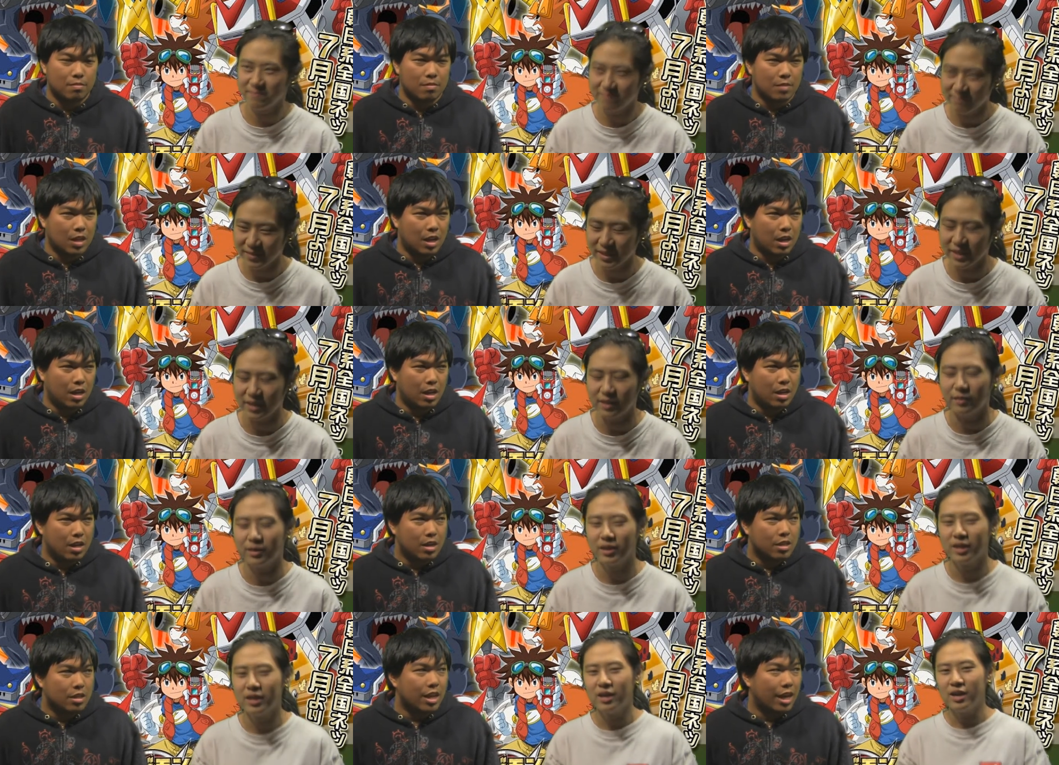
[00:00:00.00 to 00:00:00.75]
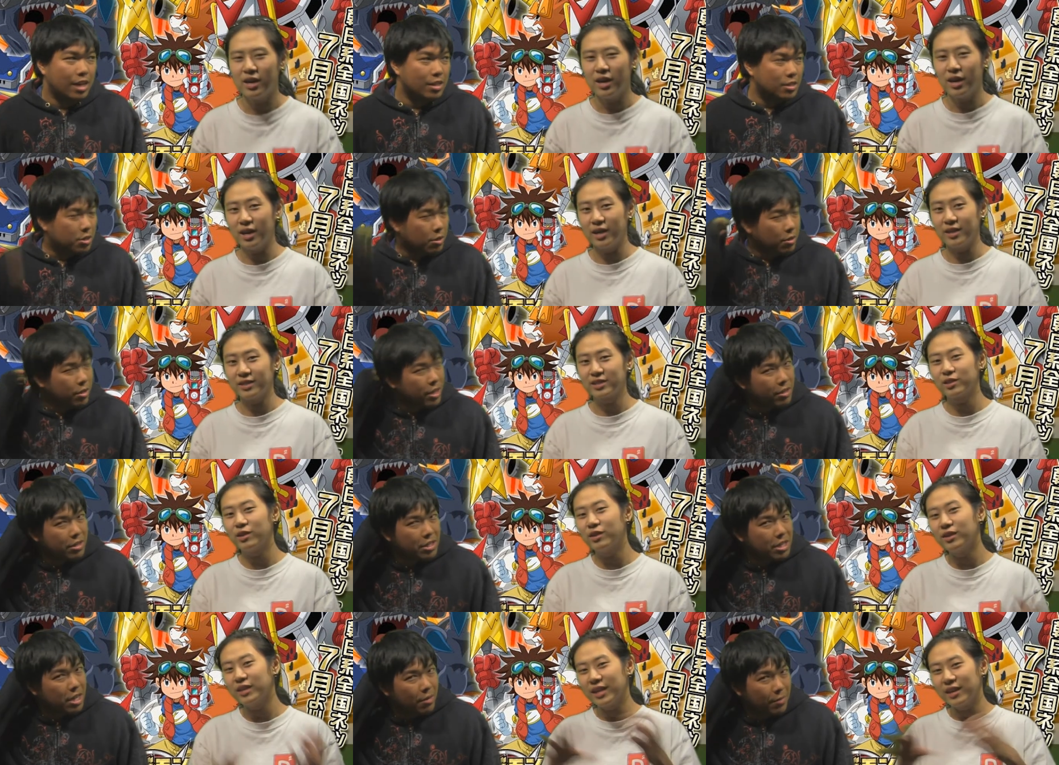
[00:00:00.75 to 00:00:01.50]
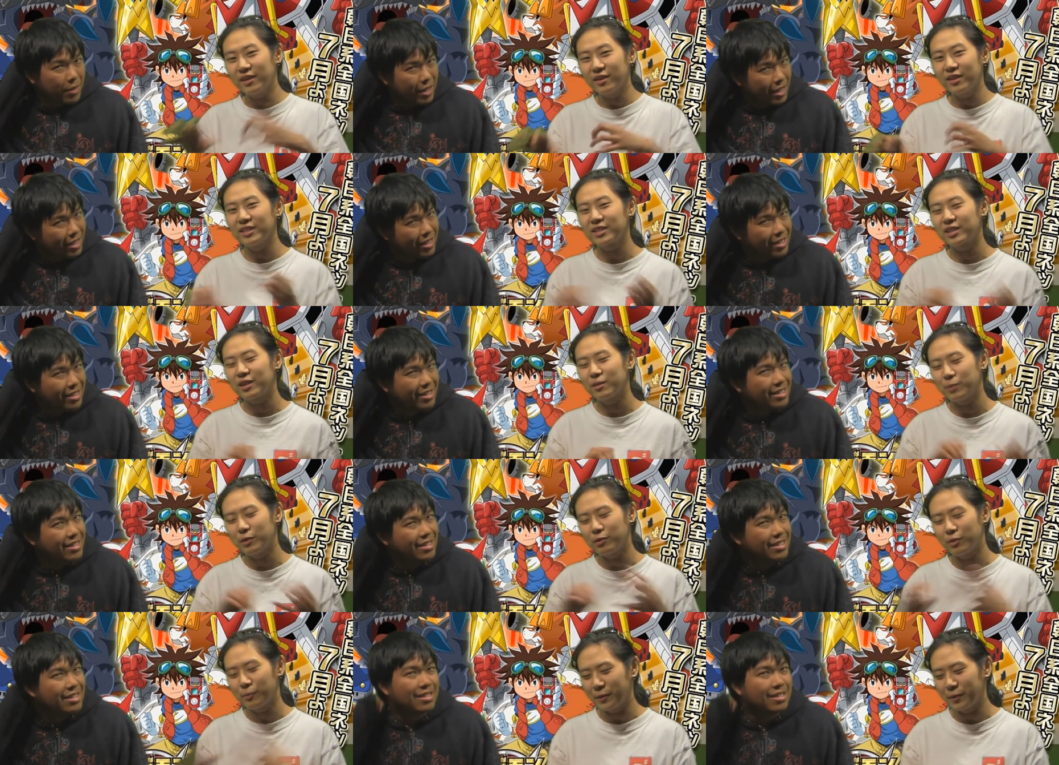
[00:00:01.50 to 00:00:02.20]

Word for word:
Speaker 1: you know. Yeah. Soul, uh, Soul, Soul Eater is going to be